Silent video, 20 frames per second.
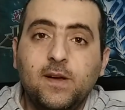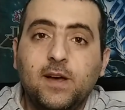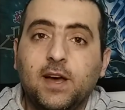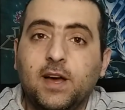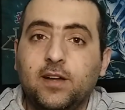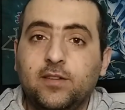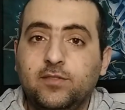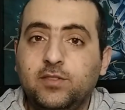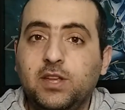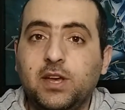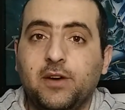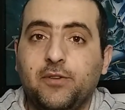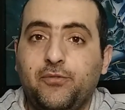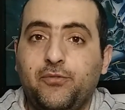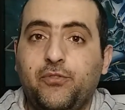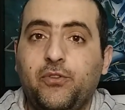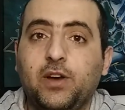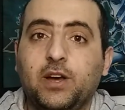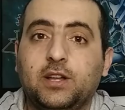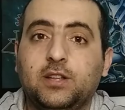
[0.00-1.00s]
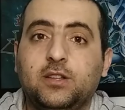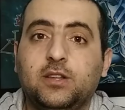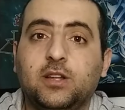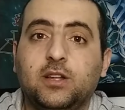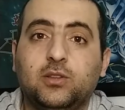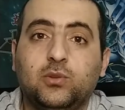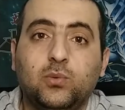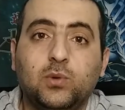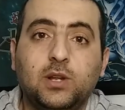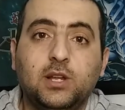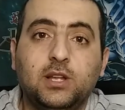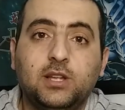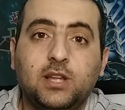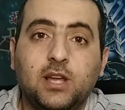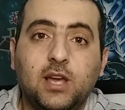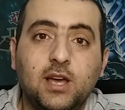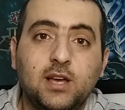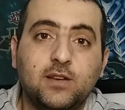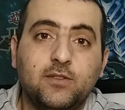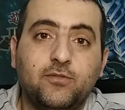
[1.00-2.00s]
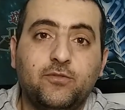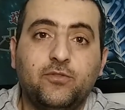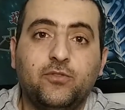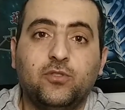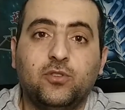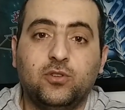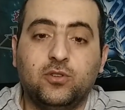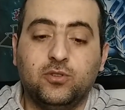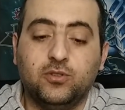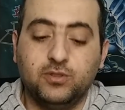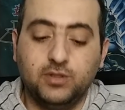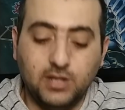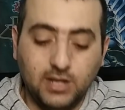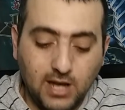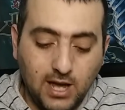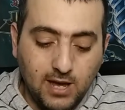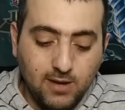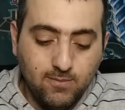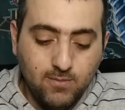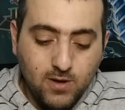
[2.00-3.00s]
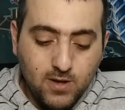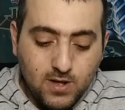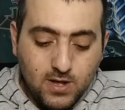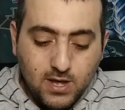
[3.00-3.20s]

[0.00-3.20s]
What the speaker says: and the effect that will it have on the game.